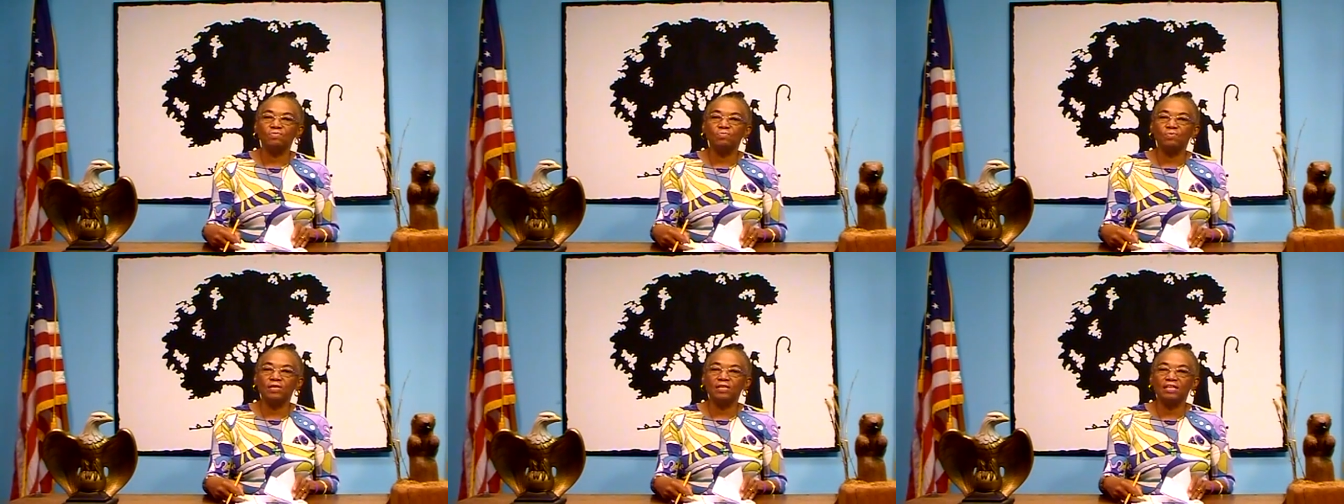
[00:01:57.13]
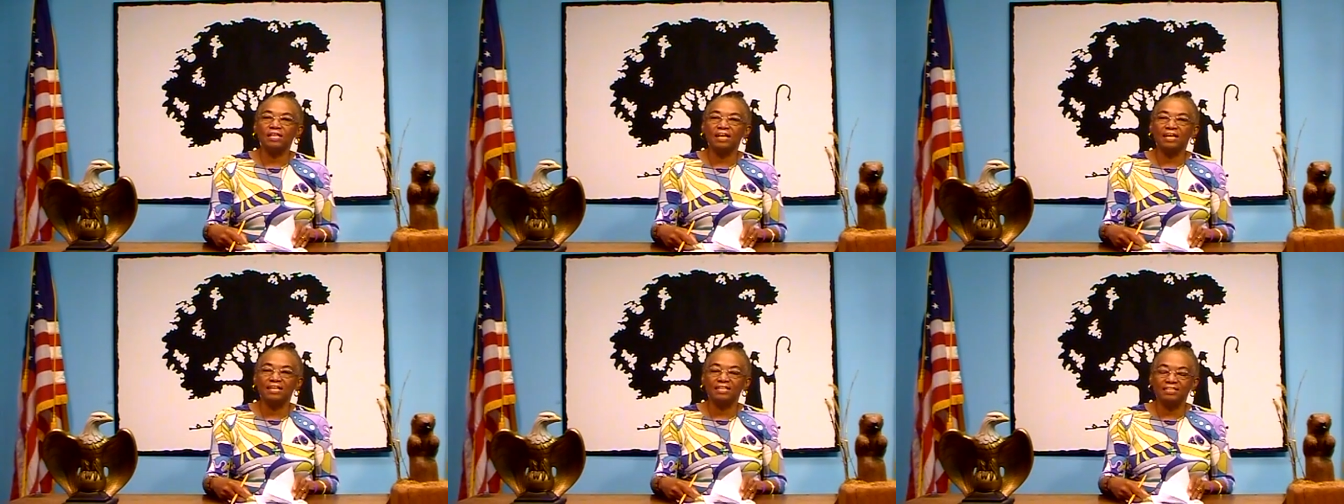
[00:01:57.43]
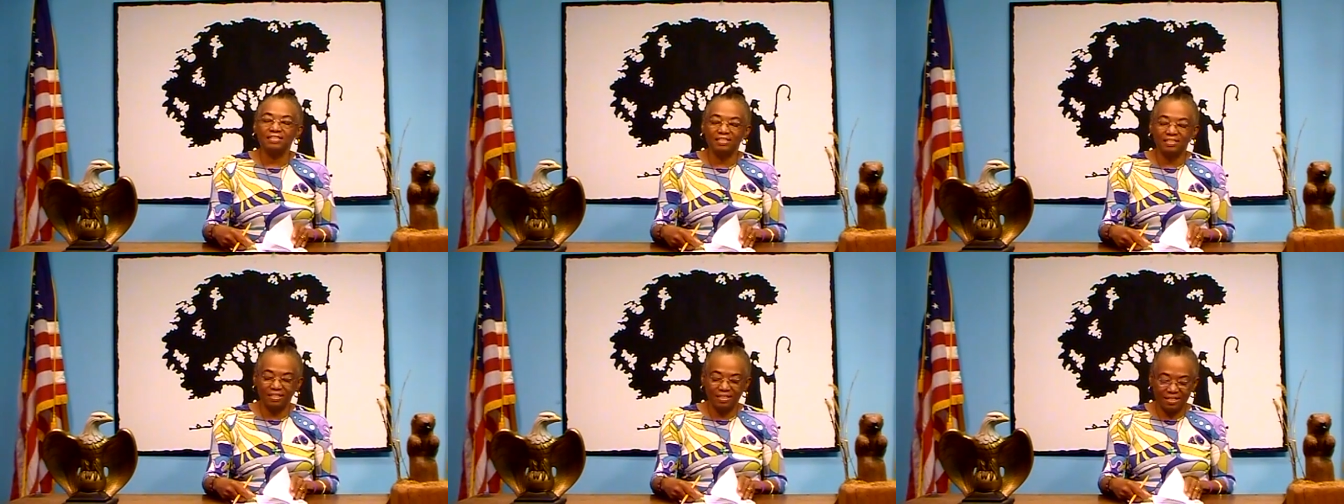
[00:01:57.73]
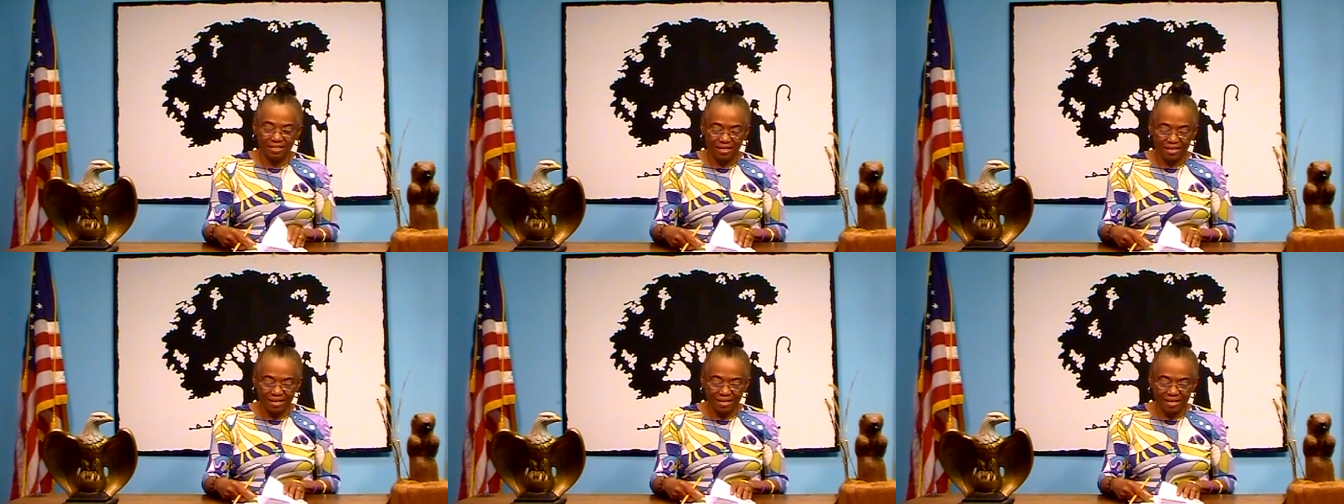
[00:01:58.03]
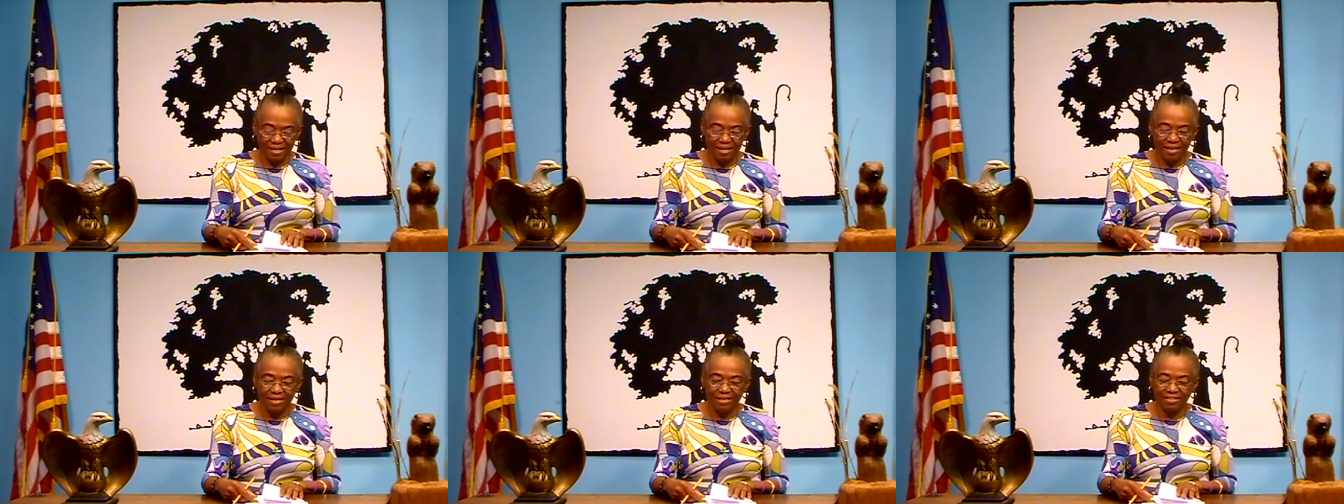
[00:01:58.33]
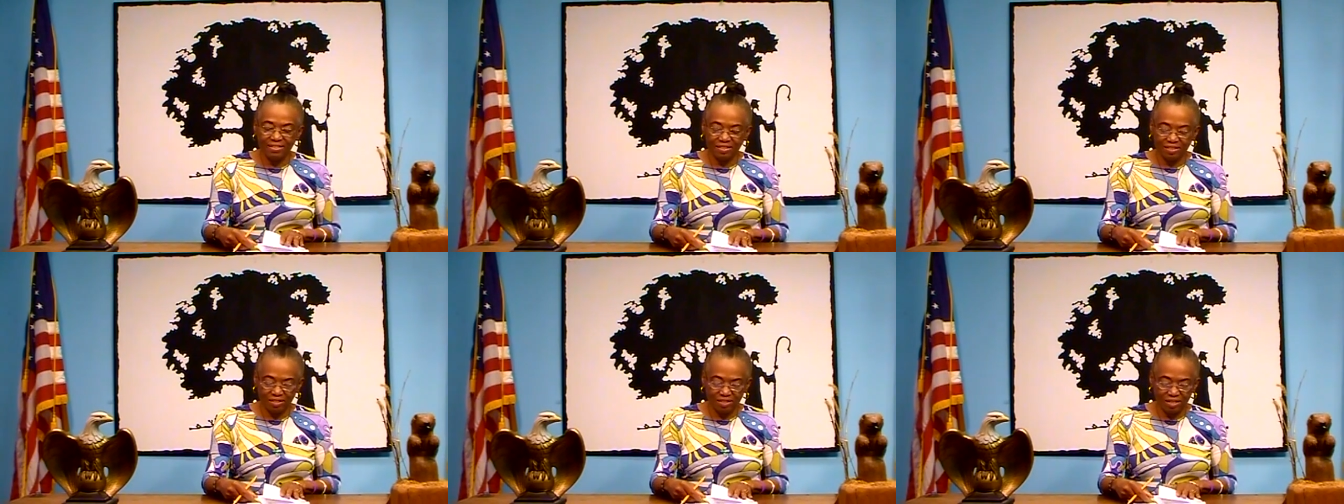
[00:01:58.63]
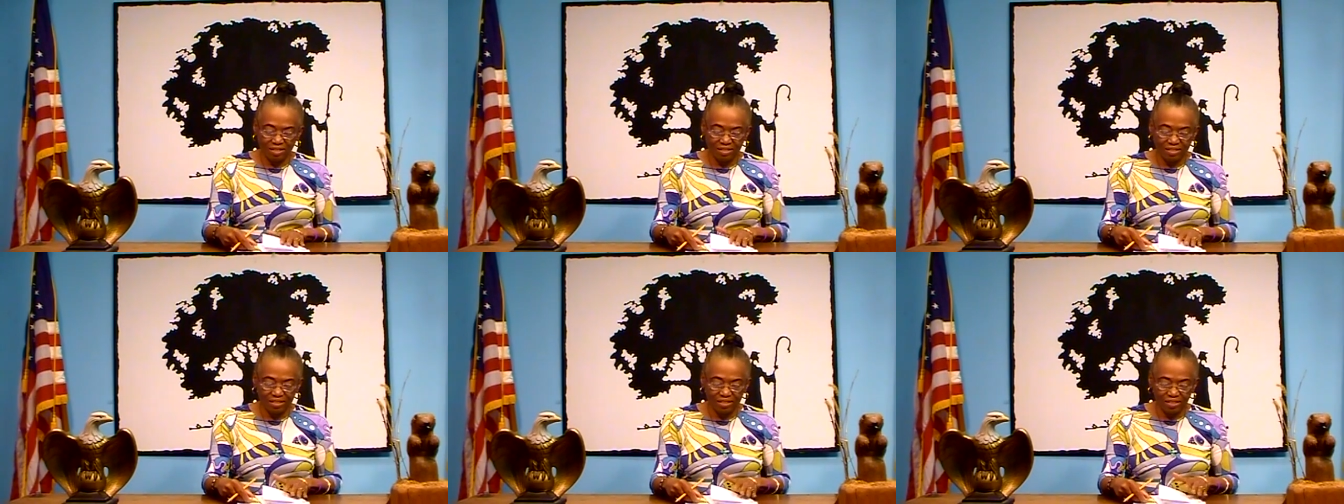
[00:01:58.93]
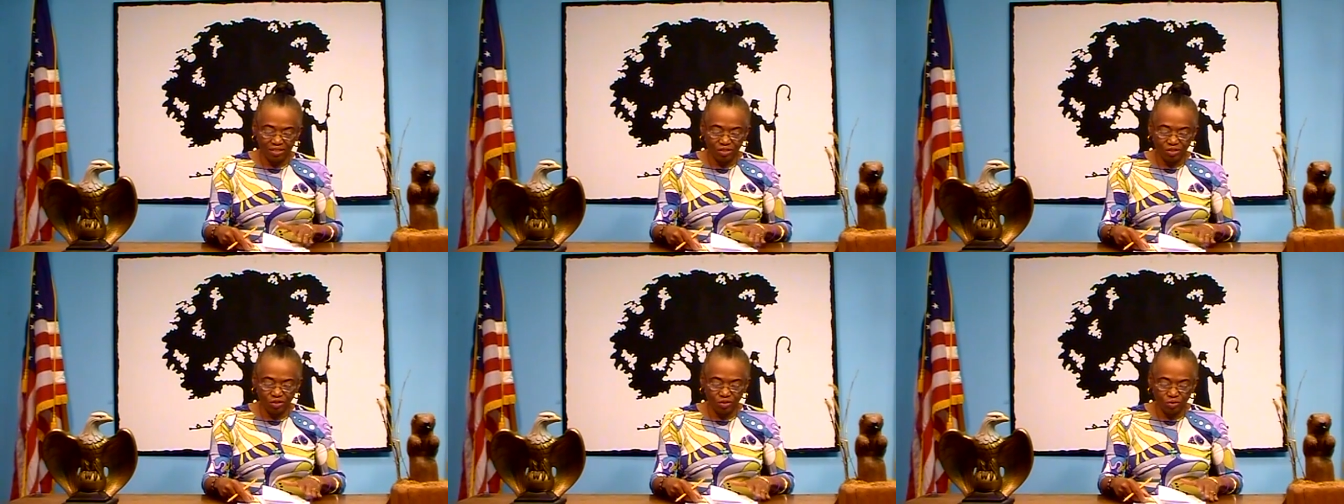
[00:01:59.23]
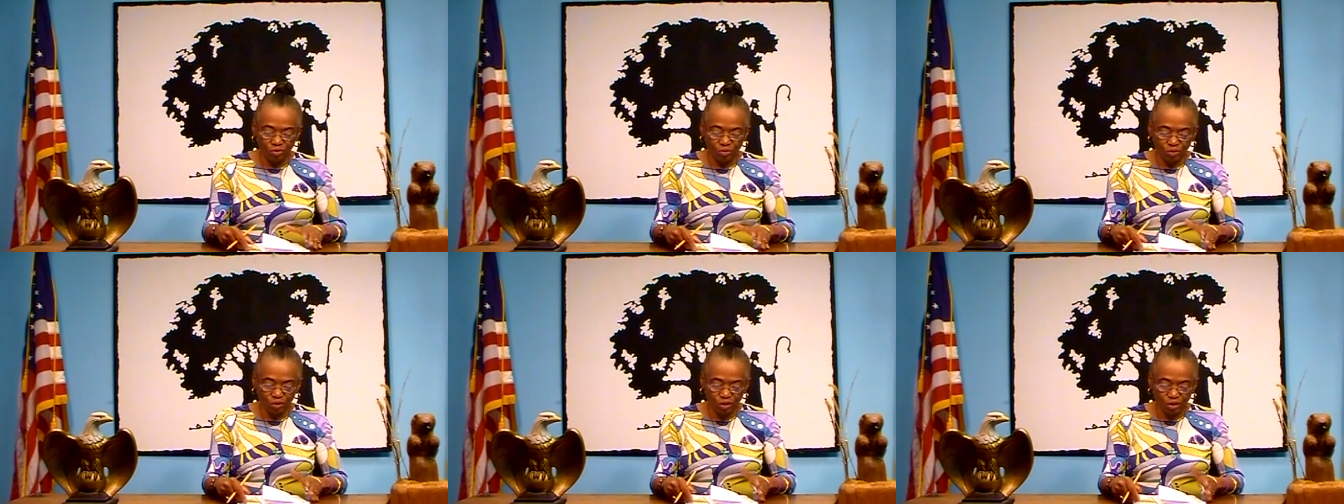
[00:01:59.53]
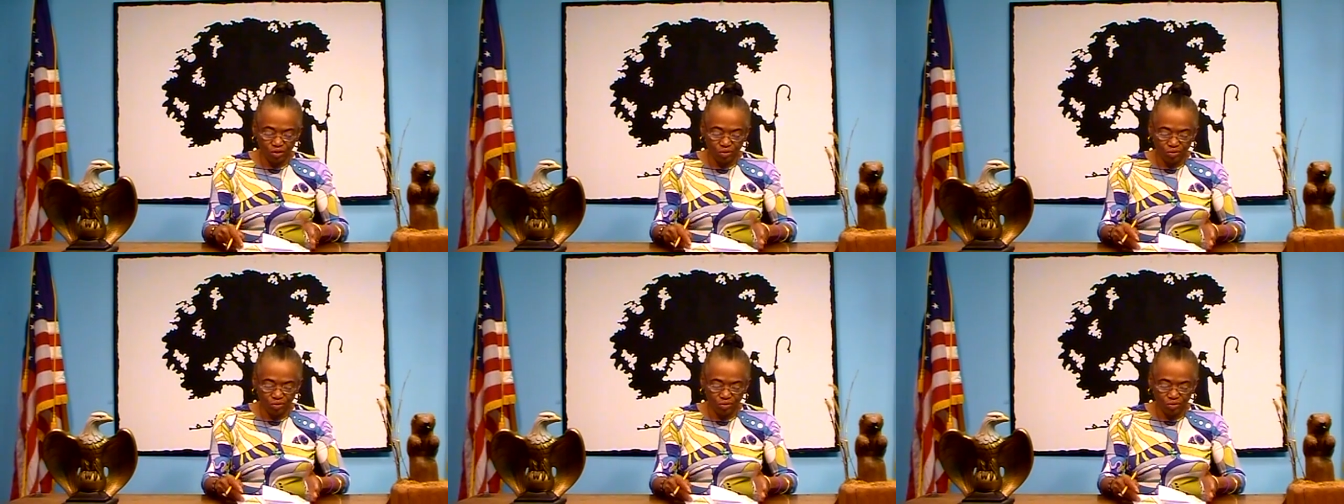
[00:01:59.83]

weekend and it continued to do so